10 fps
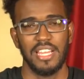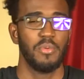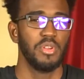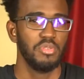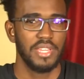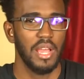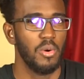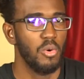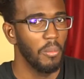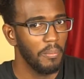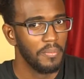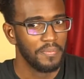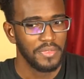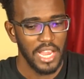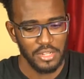like when you get home
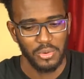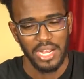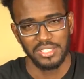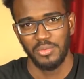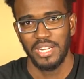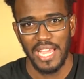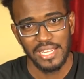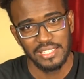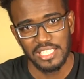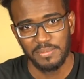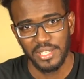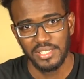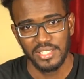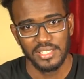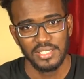and you actually want to edit these
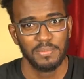pictures,